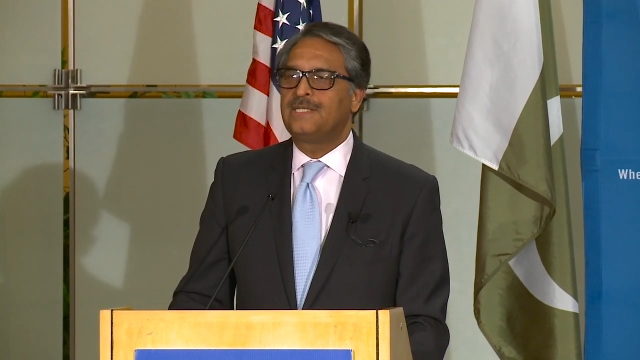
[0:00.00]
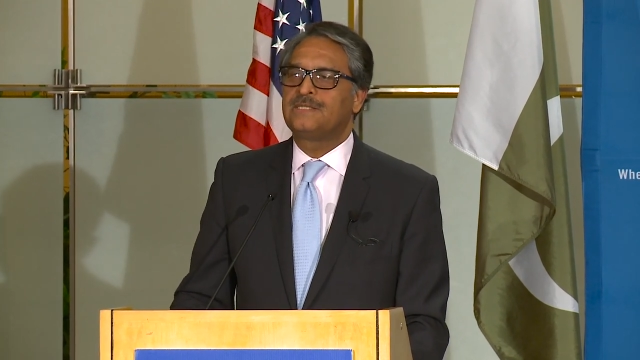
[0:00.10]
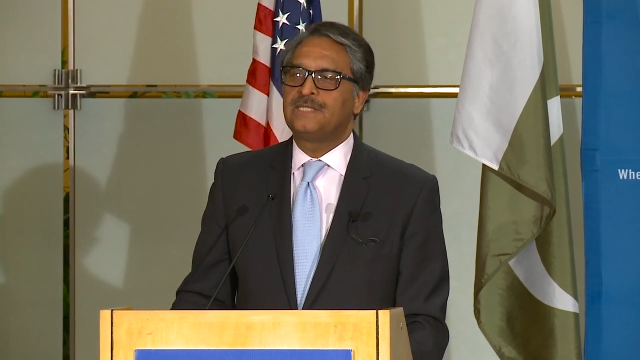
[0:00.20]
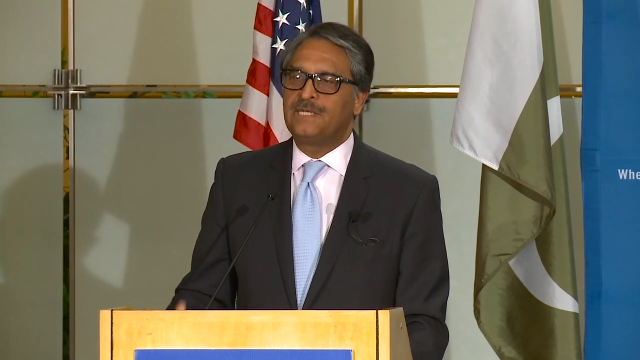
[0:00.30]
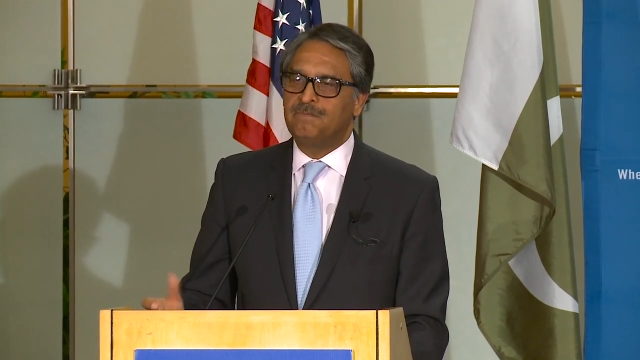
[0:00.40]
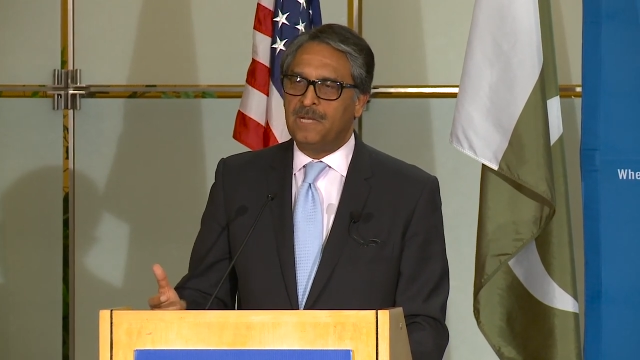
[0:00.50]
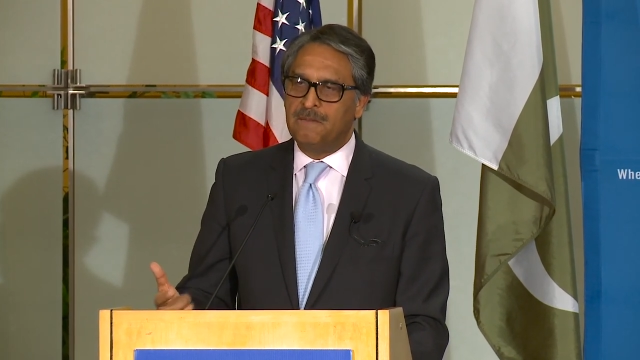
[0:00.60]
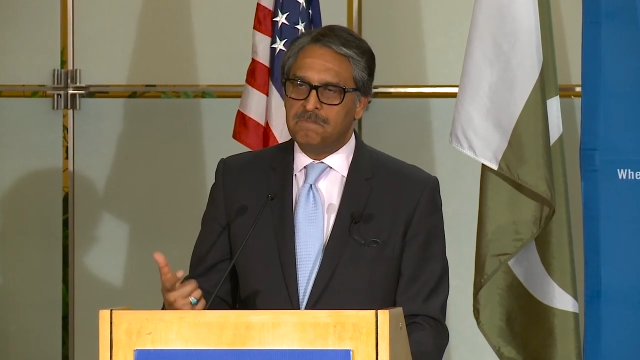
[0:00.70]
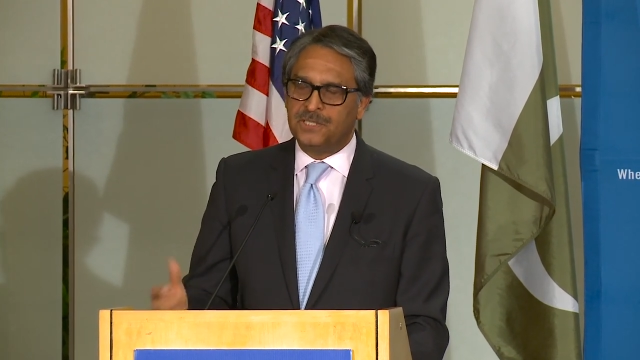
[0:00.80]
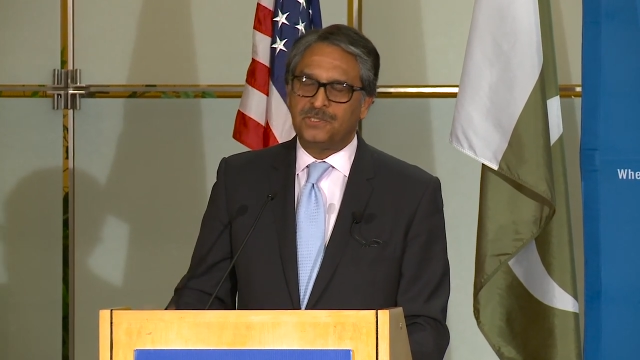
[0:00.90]
It's an
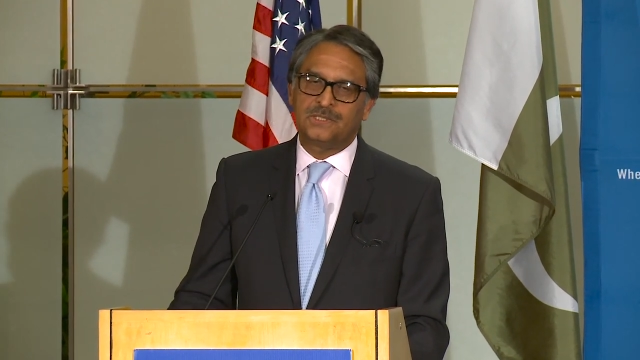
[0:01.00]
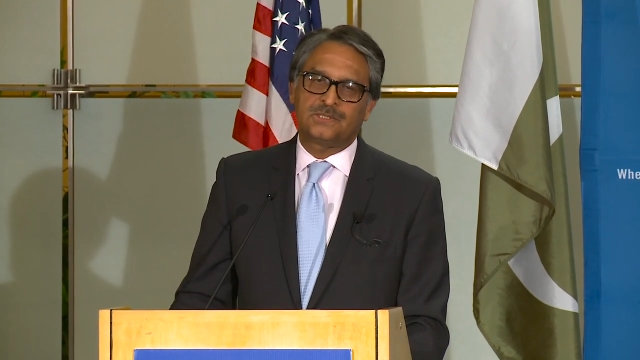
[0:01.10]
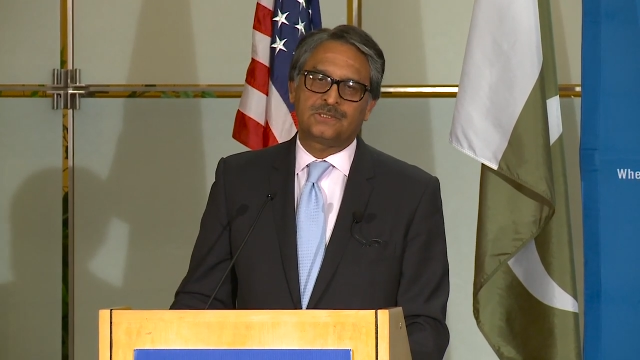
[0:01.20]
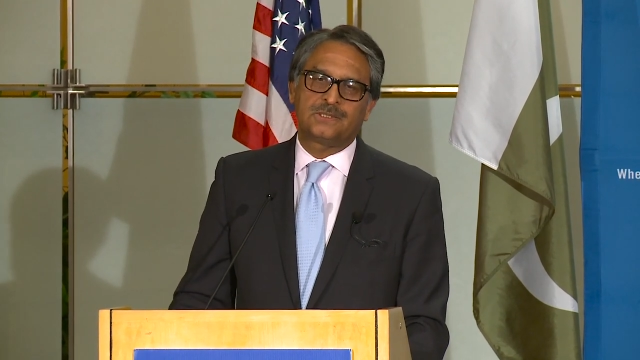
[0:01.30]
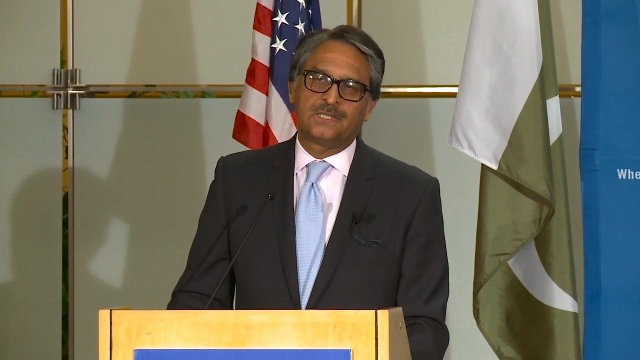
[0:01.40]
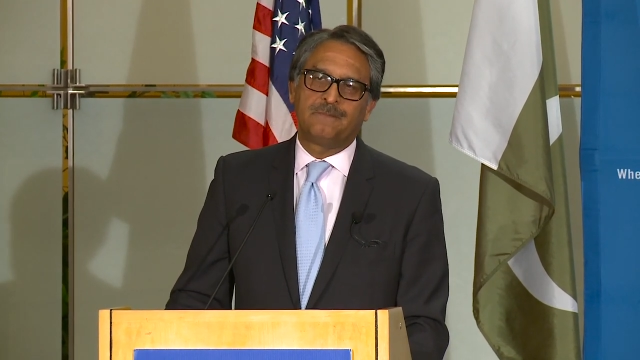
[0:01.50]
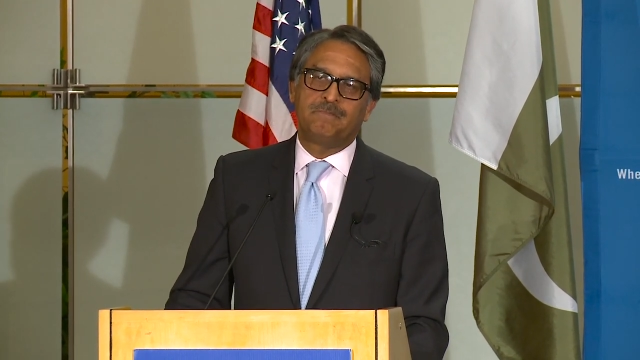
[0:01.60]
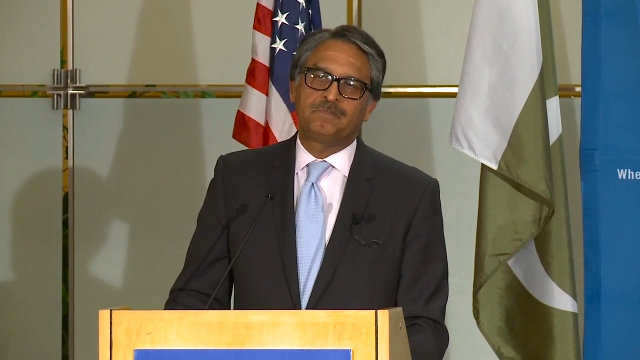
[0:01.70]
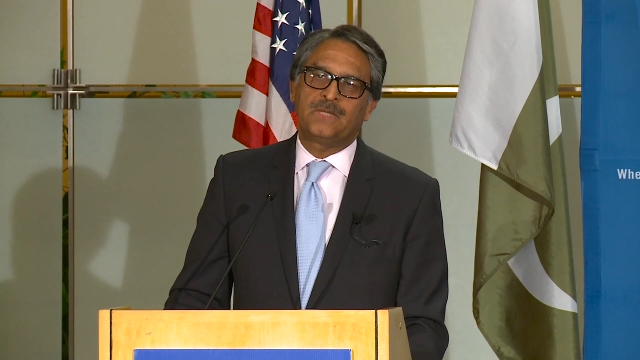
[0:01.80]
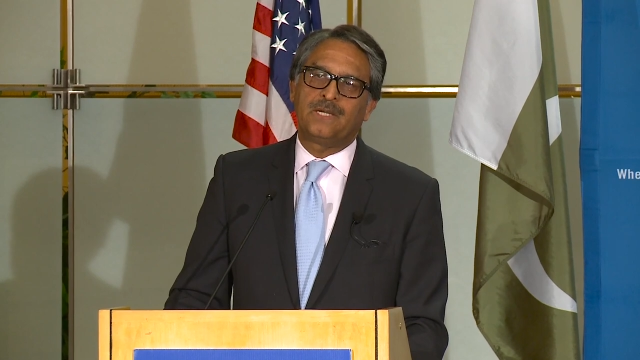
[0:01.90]
ambitious um,
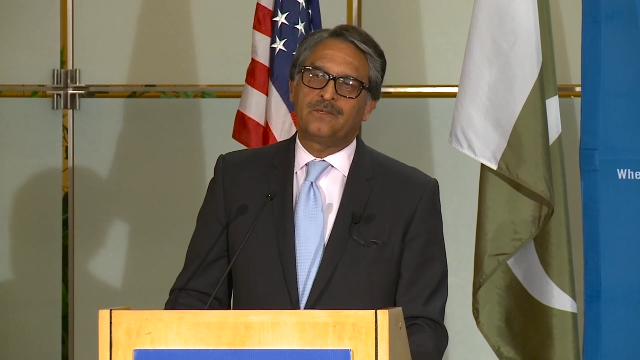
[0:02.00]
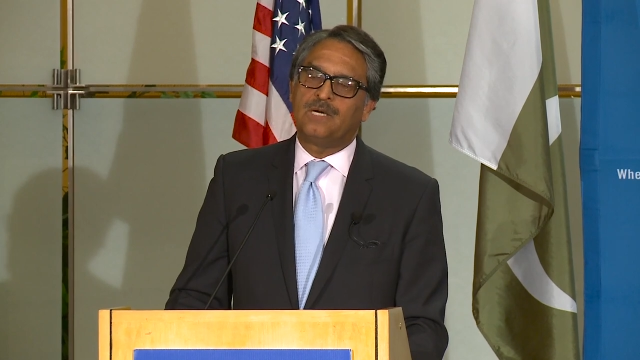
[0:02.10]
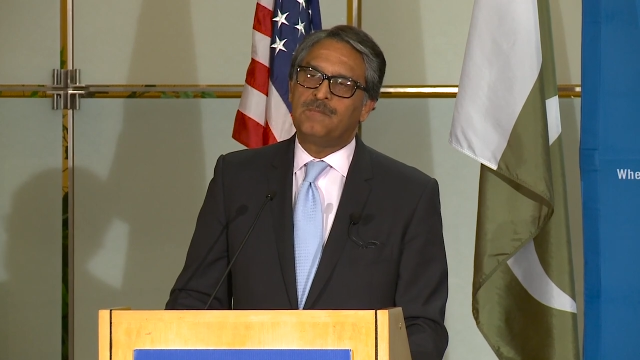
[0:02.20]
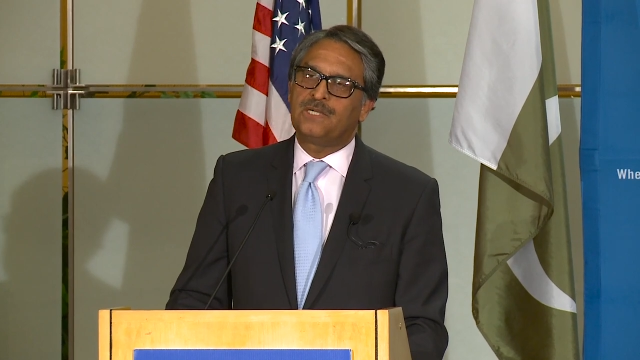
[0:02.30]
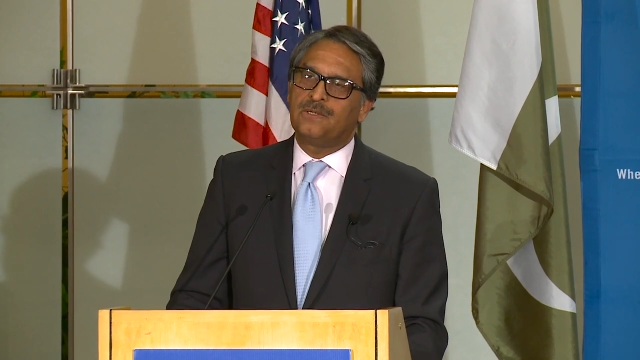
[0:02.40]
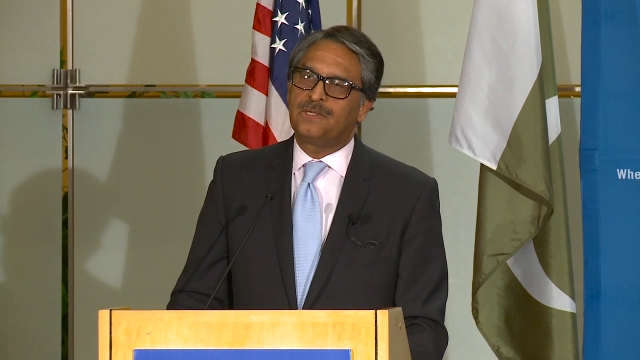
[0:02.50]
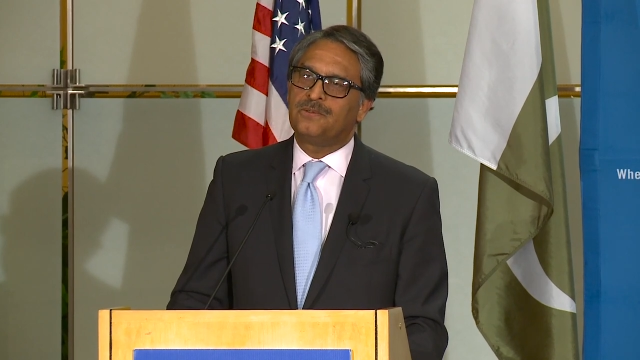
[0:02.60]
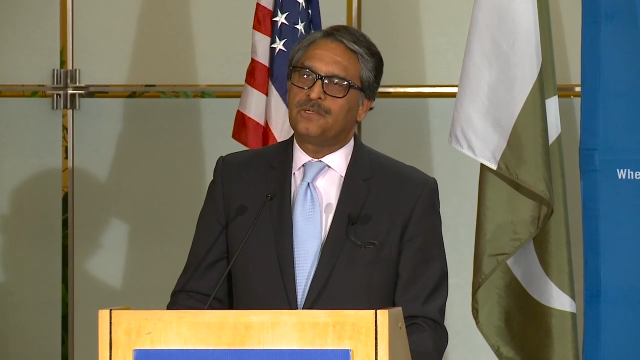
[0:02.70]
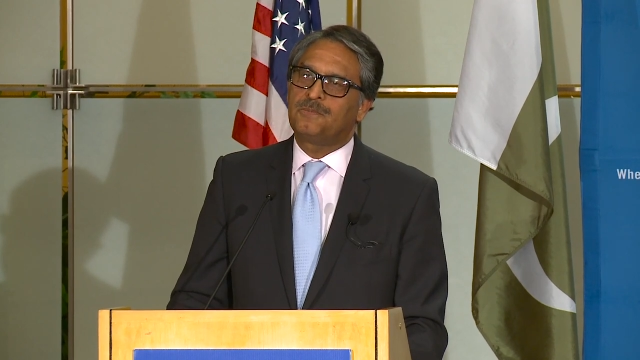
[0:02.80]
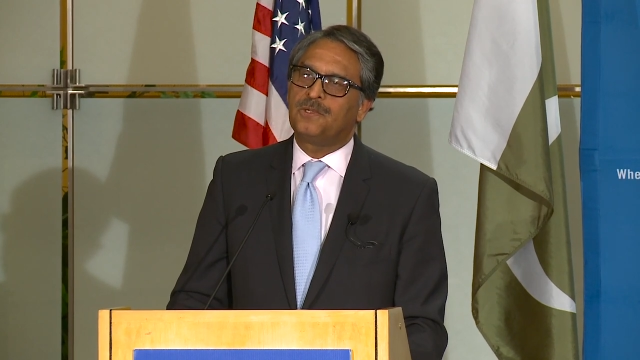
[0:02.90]
economic
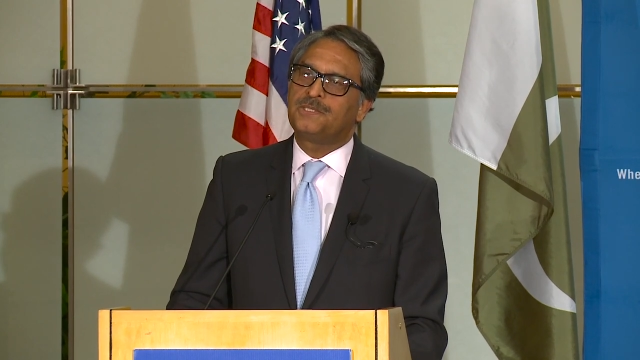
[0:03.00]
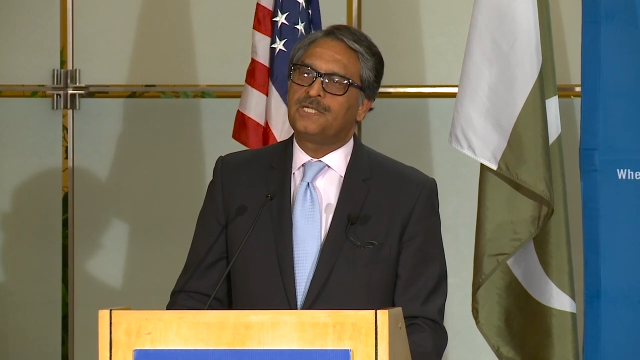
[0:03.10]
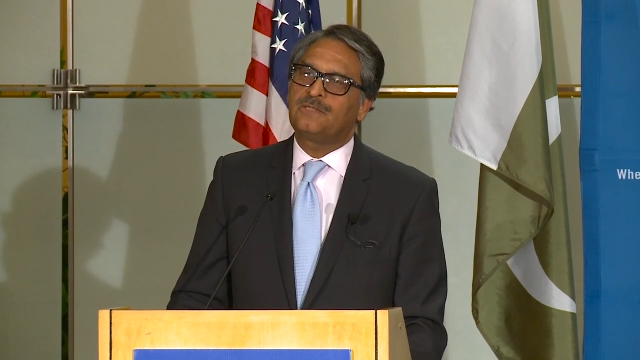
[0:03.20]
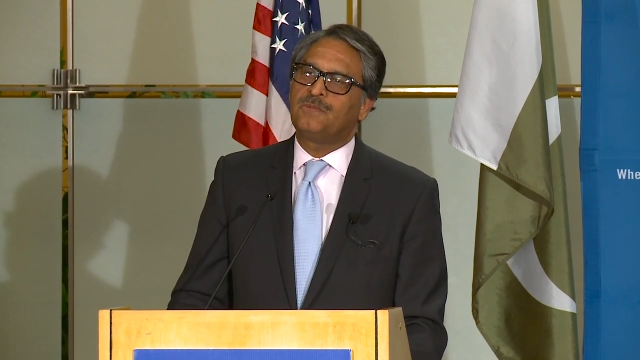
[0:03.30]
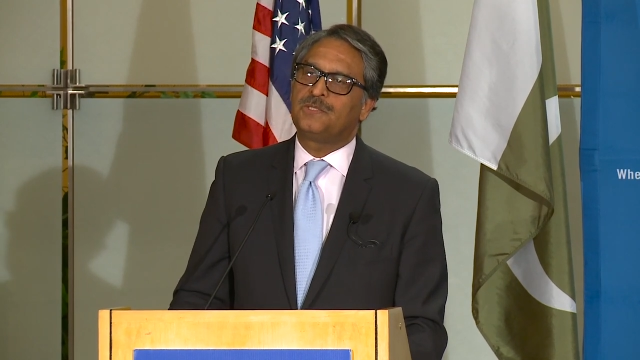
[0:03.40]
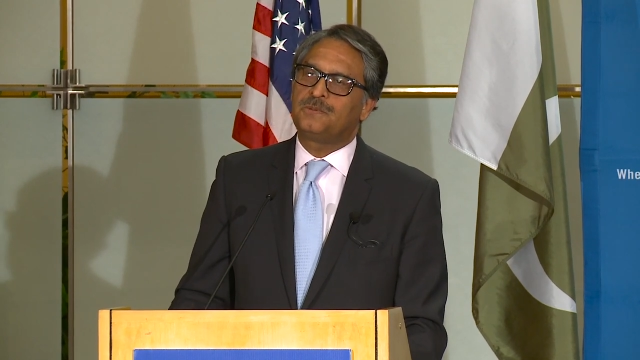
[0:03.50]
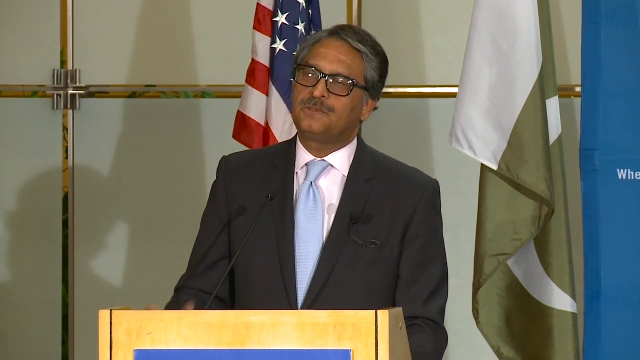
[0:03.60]
corridor project which,